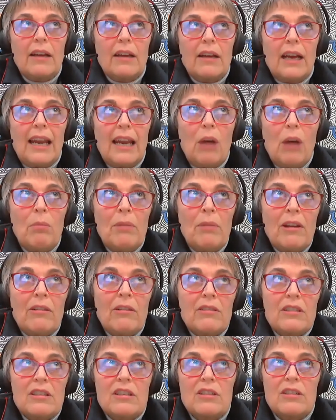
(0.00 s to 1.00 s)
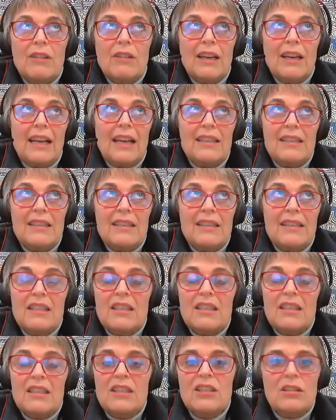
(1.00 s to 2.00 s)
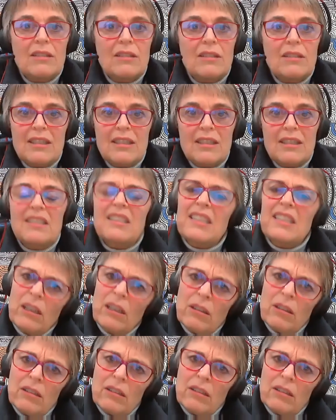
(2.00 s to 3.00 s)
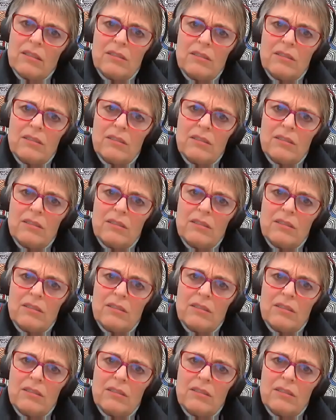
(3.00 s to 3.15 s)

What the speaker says: allow parents to realize that this is a skill.